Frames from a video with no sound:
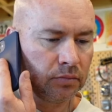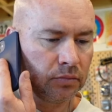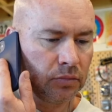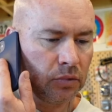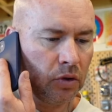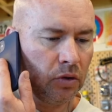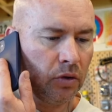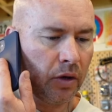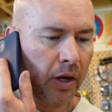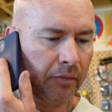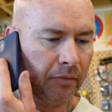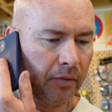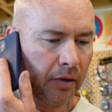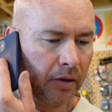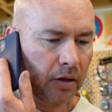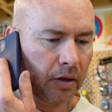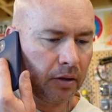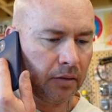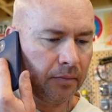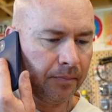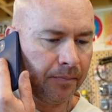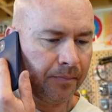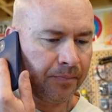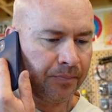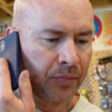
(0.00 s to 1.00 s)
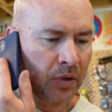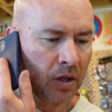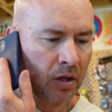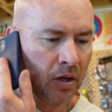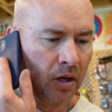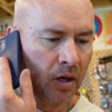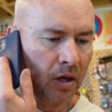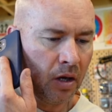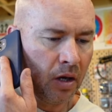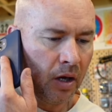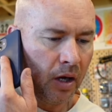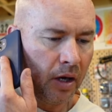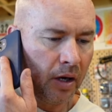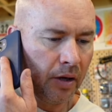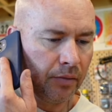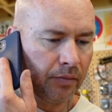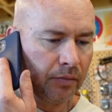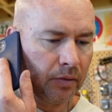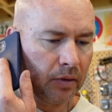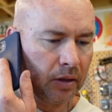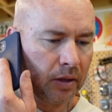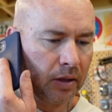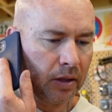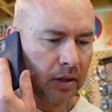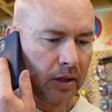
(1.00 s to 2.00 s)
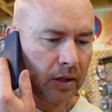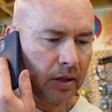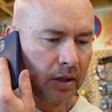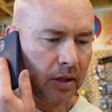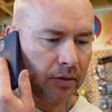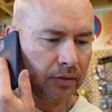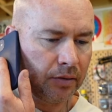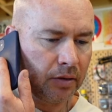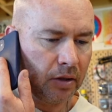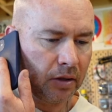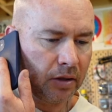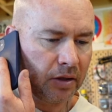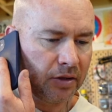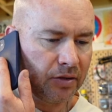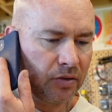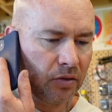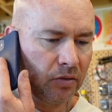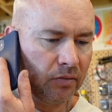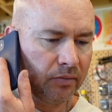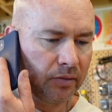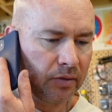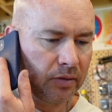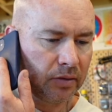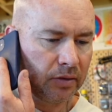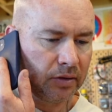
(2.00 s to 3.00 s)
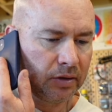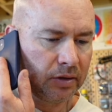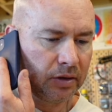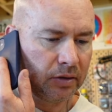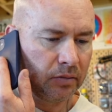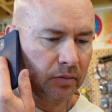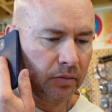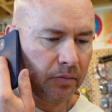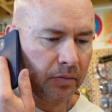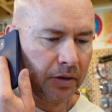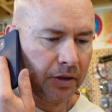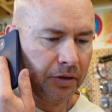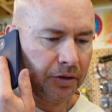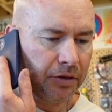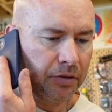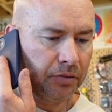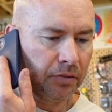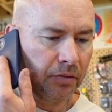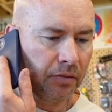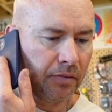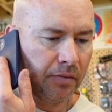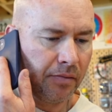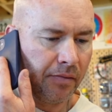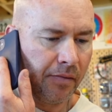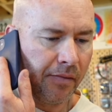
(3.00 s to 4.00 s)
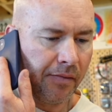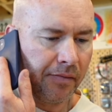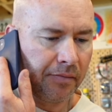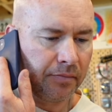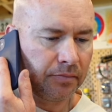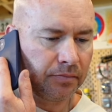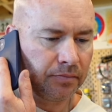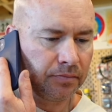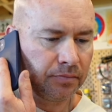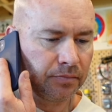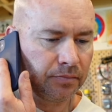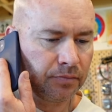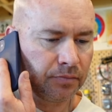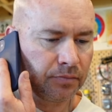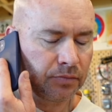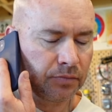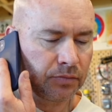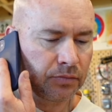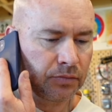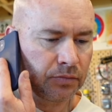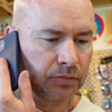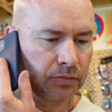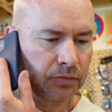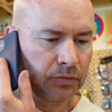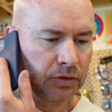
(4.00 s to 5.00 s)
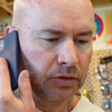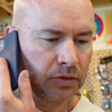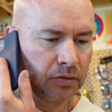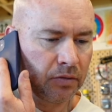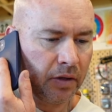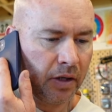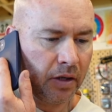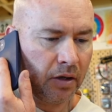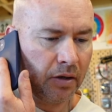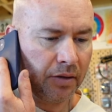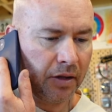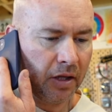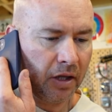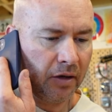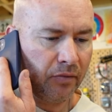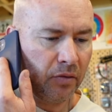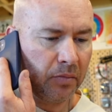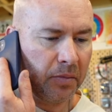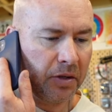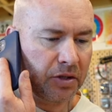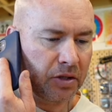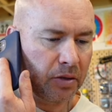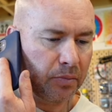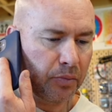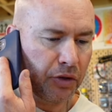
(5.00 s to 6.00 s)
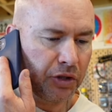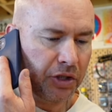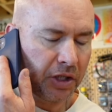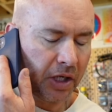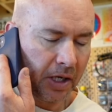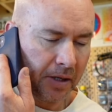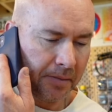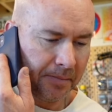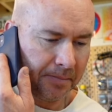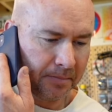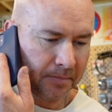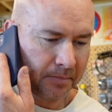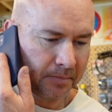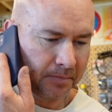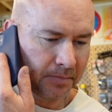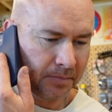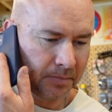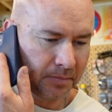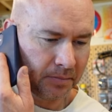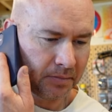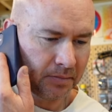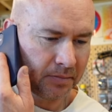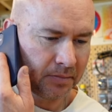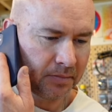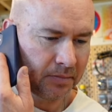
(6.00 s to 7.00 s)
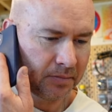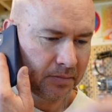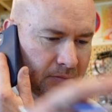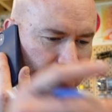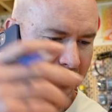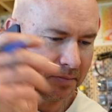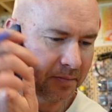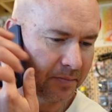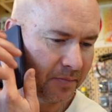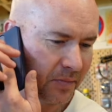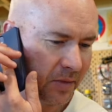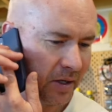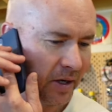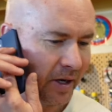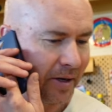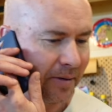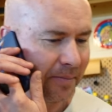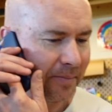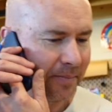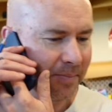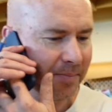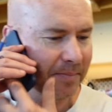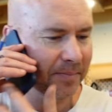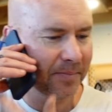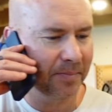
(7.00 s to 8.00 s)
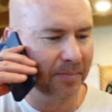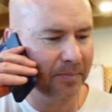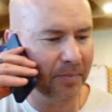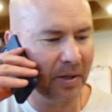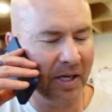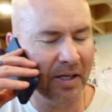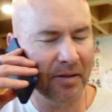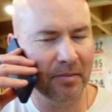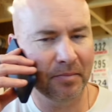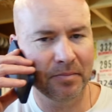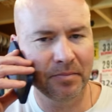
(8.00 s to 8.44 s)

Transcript: Okay, right on. I'll talk this over and see what we want to do. Right on, thank you very much, I appreciate it. All right, bye.